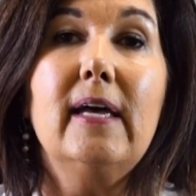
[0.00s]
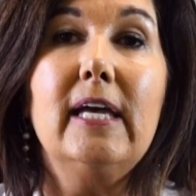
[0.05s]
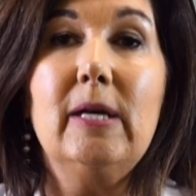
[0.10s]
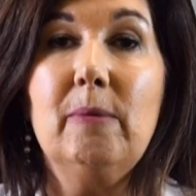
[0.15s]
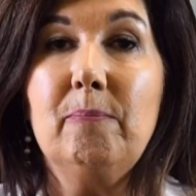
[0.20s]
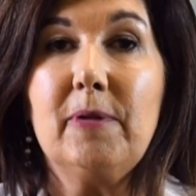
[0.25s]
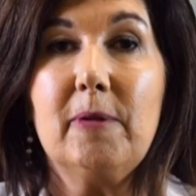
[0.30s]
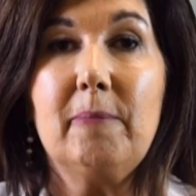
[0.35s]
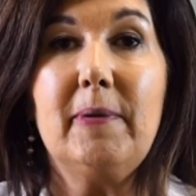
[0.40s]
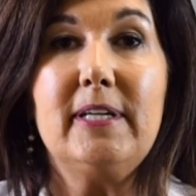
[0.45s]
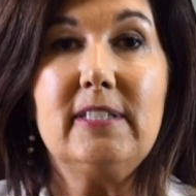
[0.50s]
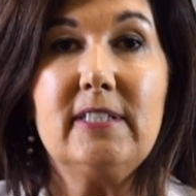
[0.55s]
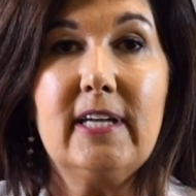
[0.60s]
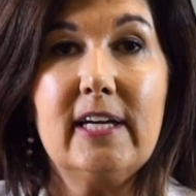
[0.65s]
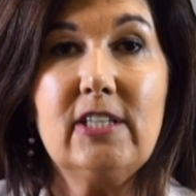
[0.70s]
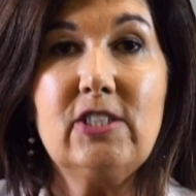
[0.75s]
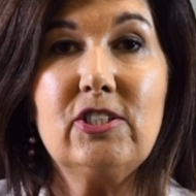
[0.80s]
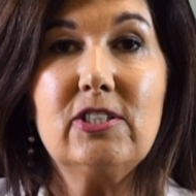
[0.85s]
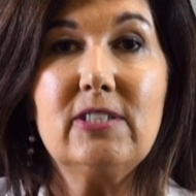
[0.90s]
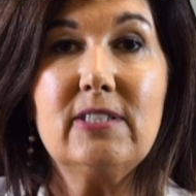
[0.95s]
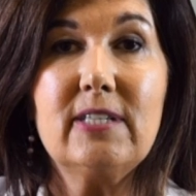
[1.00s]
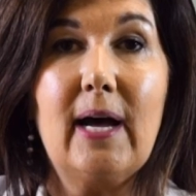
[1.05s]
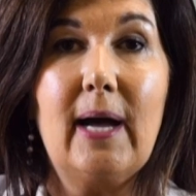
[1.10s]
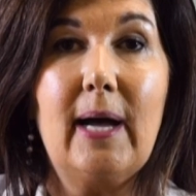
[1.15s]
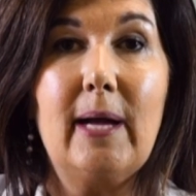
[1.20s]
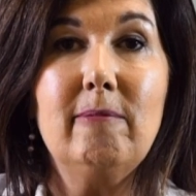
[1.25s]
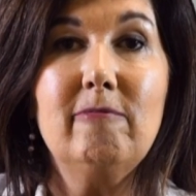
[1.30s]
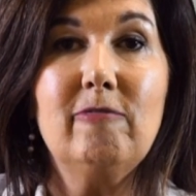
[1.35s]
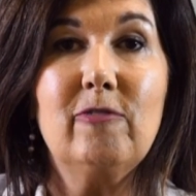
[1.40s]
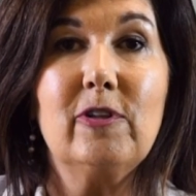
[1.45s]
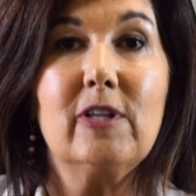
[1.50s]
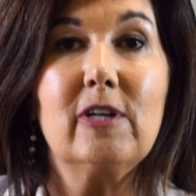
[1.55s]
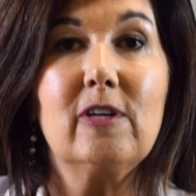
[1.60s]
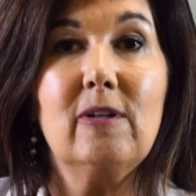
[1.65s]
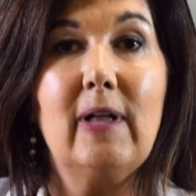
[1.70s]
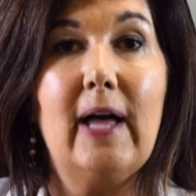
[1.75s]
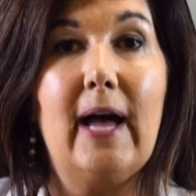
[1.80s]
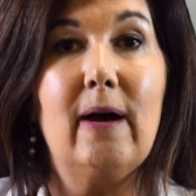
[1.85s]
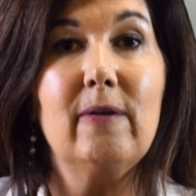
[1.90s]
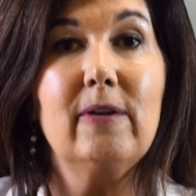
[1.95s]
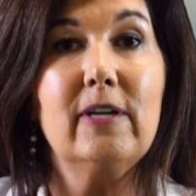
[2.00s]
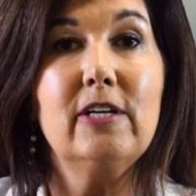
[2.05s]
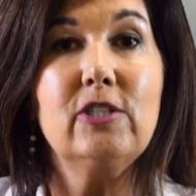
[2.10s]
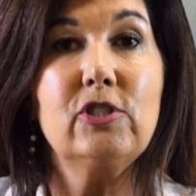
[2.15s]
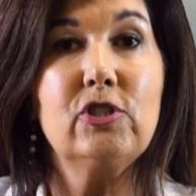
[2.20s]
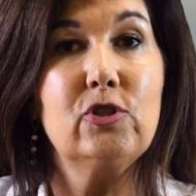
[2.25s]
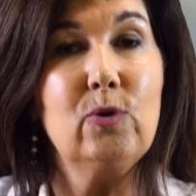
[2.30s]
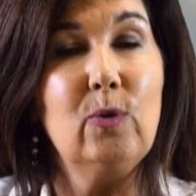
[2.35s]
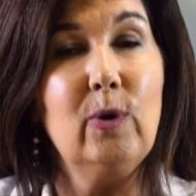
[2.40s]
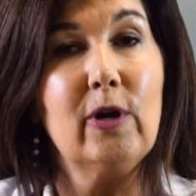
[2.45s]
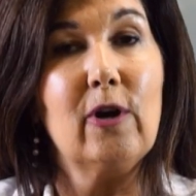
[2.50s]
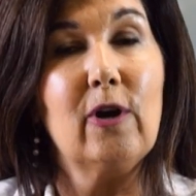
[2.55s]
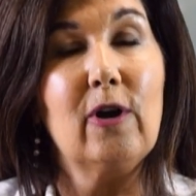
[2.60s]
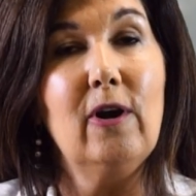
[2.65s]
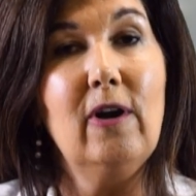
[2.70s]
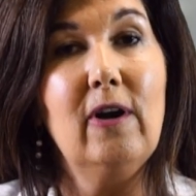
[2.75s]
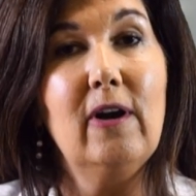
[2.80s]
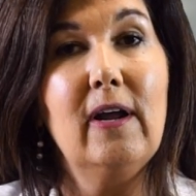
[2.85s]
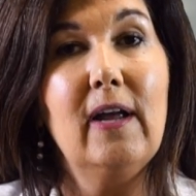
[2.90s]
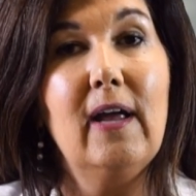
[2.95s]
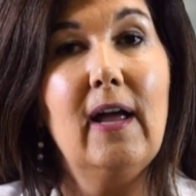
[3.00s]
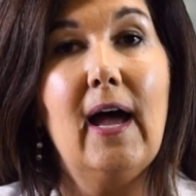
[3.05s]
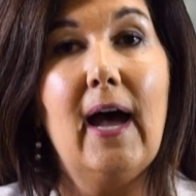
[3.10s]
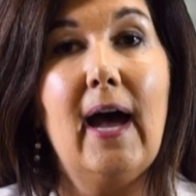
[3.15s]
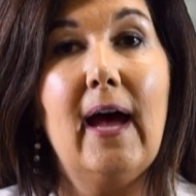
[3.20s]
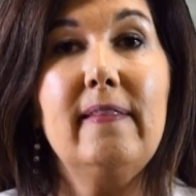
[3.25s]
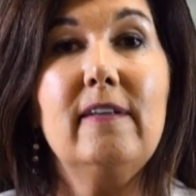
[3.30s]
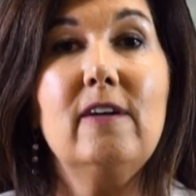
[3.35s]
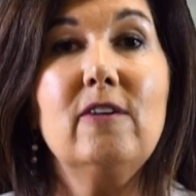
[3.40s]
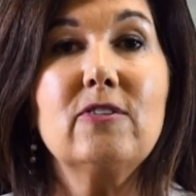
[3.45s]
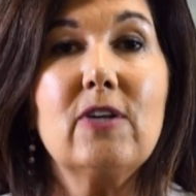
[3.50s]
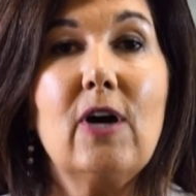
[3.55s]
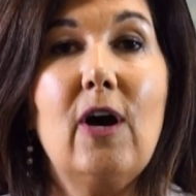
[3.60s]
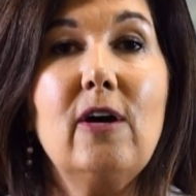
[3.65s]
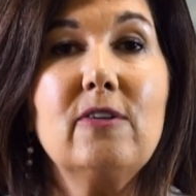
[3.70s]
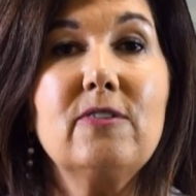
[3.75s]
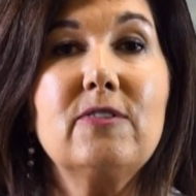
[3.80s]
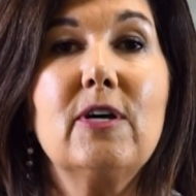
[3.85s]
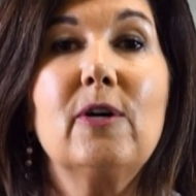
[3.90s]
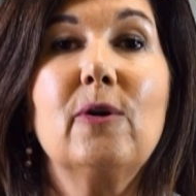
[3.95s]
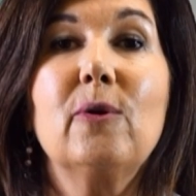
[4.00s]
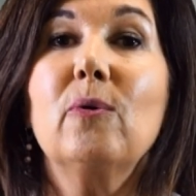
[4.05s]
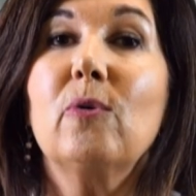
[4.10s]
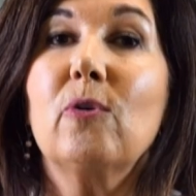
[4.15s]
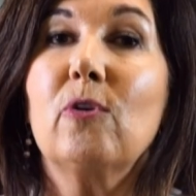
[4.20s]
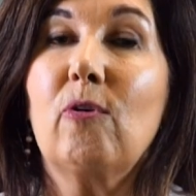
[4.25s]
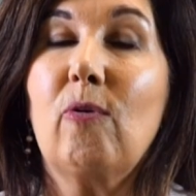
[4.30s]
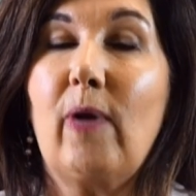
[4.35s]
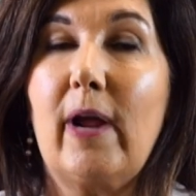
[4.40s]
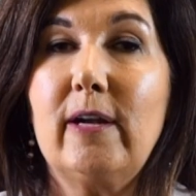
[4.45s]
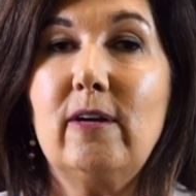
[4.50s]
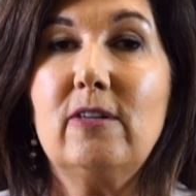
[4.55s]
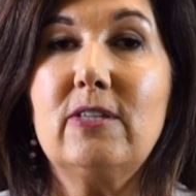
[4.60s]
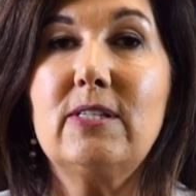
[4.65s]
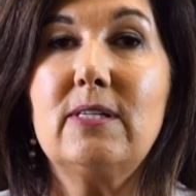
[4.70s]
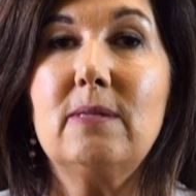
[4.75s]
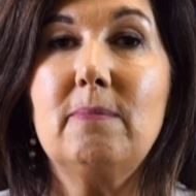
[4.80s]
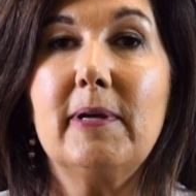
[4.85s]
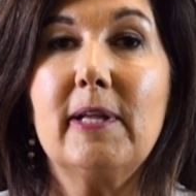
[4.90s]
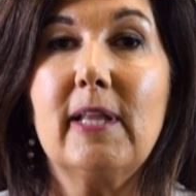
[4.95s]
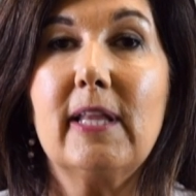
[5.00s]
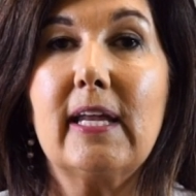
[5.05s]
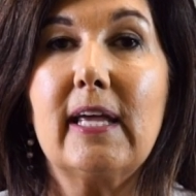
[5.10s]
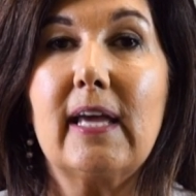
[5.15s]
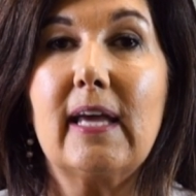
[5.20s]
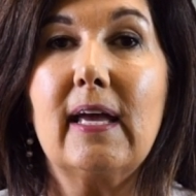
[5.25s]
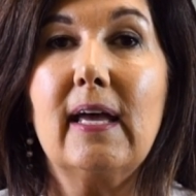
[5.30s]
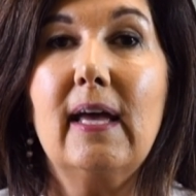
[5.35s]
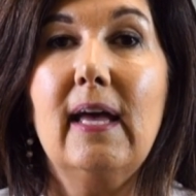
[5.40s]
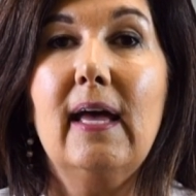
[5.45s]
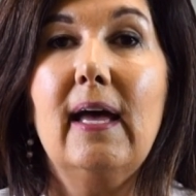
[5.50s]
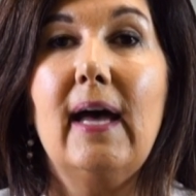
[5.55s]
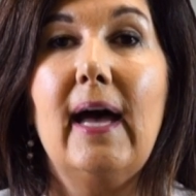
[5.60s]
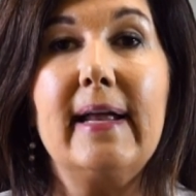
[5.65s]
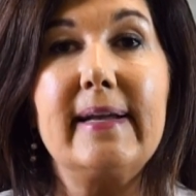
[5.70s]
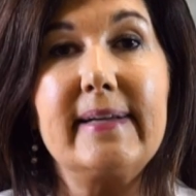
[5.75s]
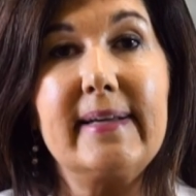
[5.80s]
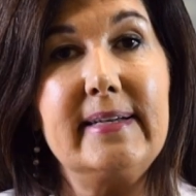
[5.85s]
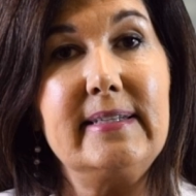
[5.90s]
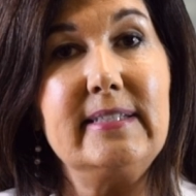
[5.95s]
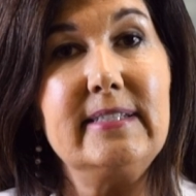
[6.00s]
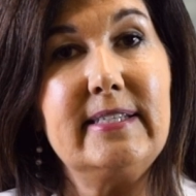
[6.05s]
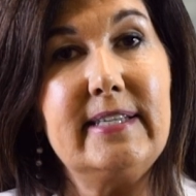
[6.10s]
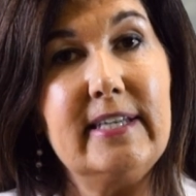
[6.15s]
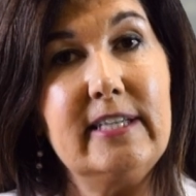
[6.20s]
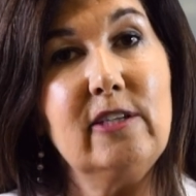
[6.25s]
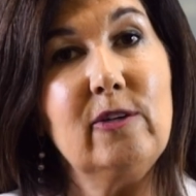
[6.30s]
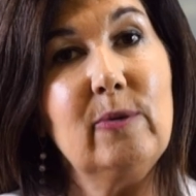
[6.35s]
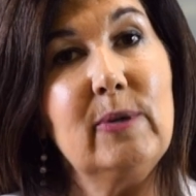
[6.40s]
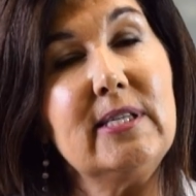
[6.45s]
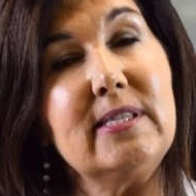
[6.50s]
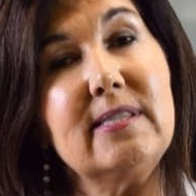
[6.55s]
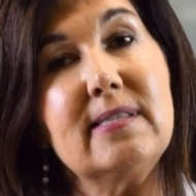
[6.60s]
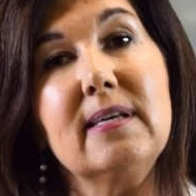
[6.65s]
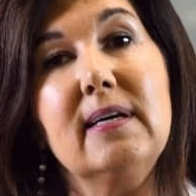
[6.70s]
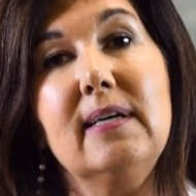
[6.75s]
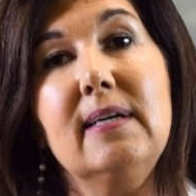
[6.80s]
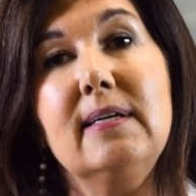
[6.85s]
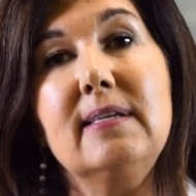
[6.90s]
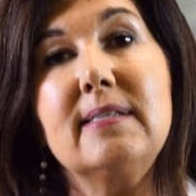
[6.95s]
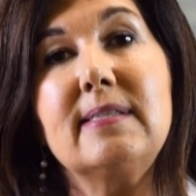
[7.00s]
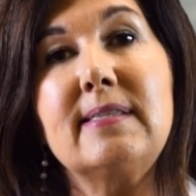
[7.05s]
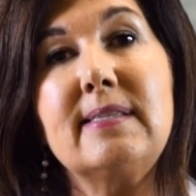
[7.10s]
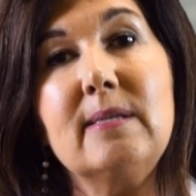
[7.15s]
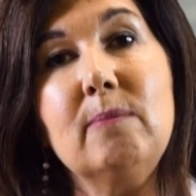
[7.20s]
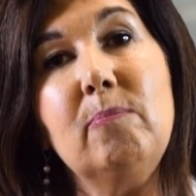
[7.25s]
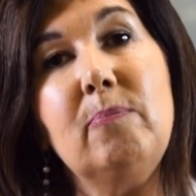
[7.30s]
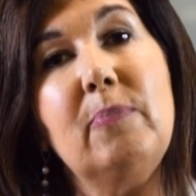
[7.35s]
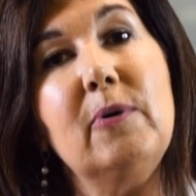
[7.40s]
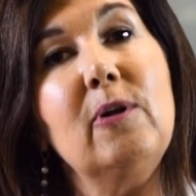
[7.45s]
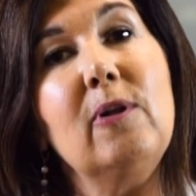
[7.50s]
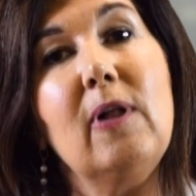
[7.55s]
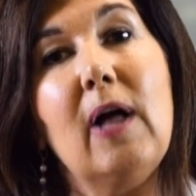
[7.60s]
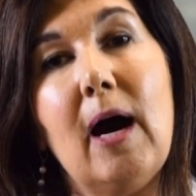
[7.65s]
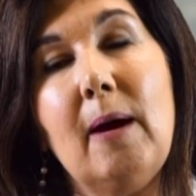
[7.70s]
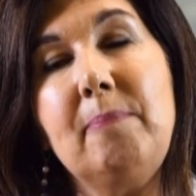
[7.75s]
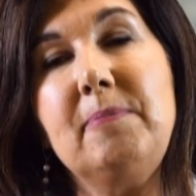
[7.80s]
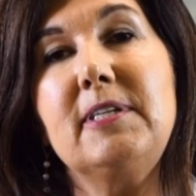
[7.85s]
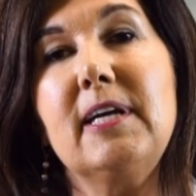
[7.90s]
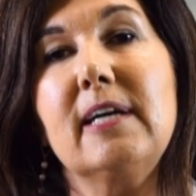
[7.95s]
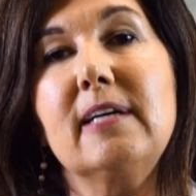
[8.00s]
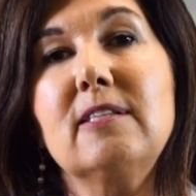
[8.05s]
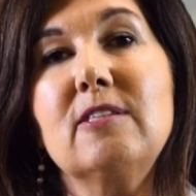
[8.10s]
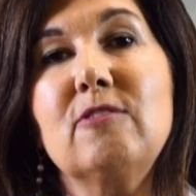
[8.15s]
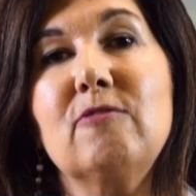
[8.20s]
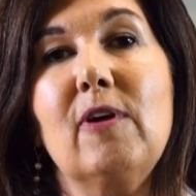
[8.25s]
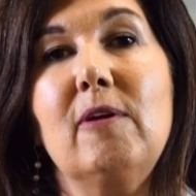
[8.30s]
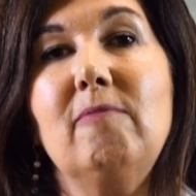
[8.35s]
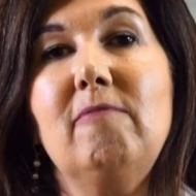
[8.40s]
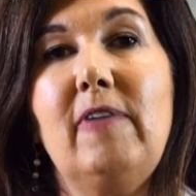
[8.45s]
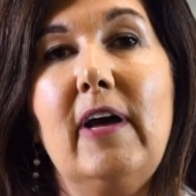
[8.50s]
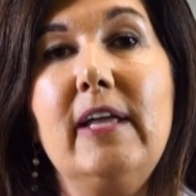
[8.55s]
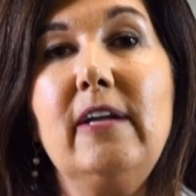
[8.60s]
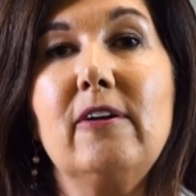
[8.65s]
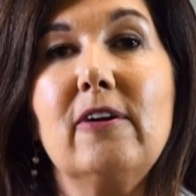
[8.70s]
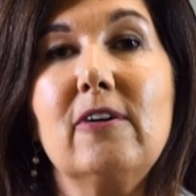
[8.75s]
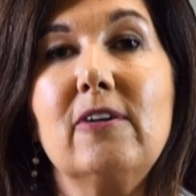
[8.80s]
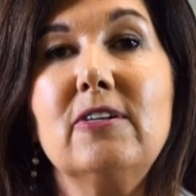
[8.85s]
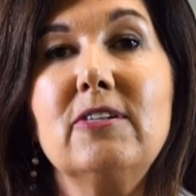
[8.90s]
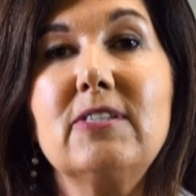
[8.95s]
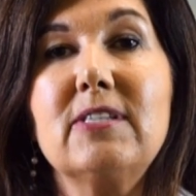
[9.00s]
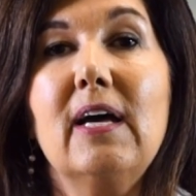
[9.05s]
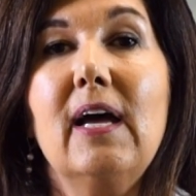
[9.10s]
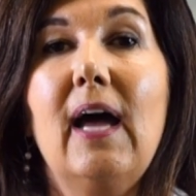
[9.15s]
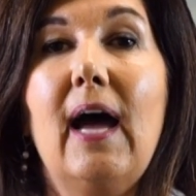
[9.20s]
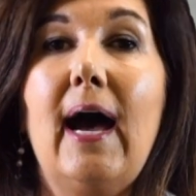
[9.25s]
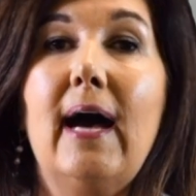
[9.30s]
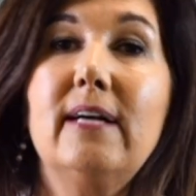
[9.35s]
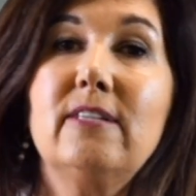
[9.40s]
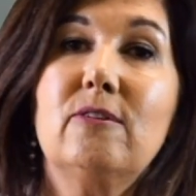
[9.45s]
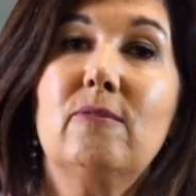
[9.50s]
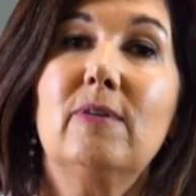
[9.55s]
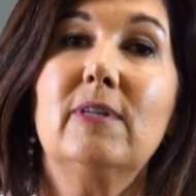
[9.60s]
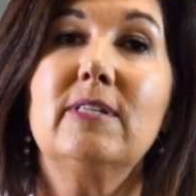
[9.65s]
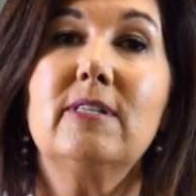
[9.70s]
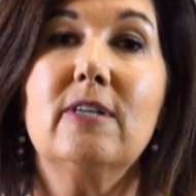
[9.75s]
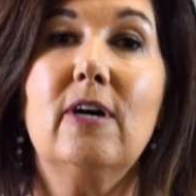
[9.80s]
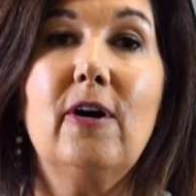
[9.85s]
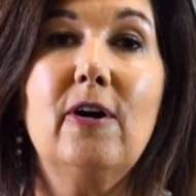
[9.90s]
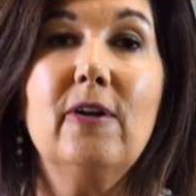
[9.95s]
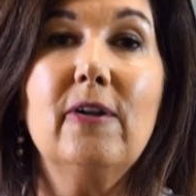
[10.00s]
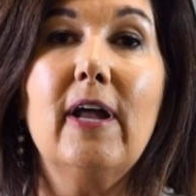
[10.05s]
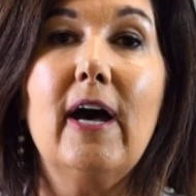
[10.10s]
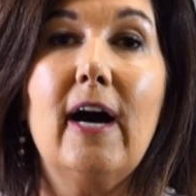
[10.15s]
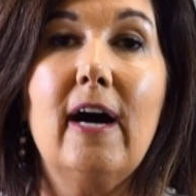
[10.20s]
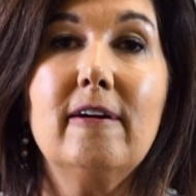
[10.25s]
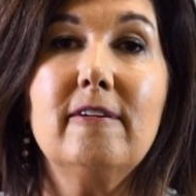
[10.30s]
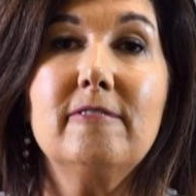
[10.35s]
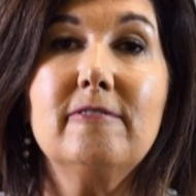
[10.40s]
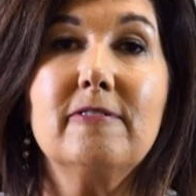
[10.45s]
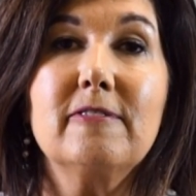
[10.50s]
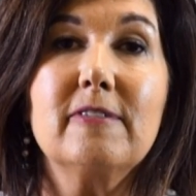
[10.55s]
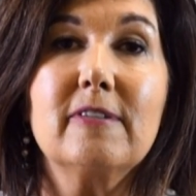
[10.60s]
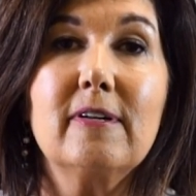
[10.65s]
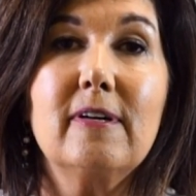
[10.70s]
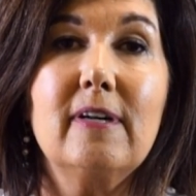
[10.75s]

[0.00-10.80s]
Implementation time for the cloud is shorter, and there's also greater stability and continuous simple updates from vendors as a result of